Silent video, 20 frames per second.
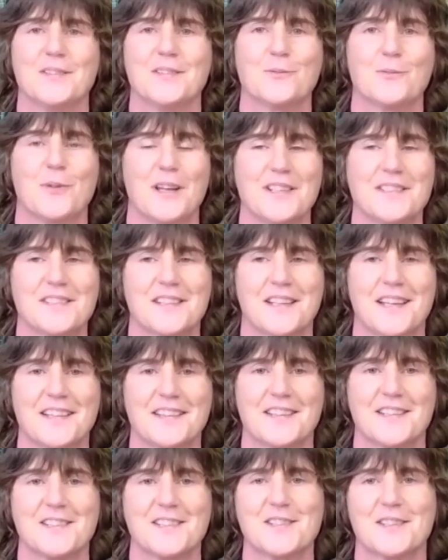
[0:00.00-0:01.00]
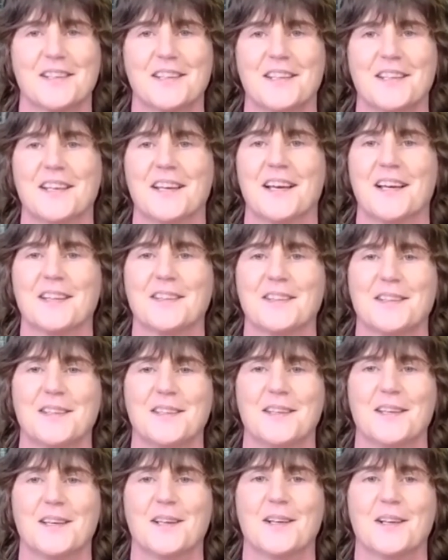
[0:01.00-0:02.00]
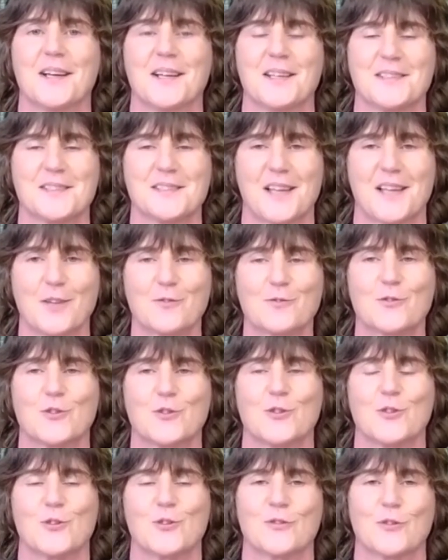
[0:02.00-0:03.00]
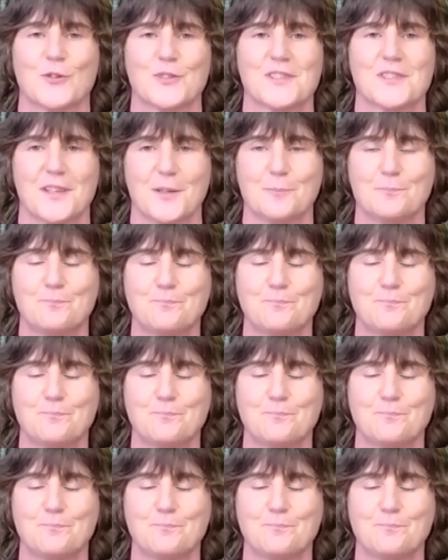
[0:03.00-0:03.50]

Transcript: Race and Ethnicity at Stanford University.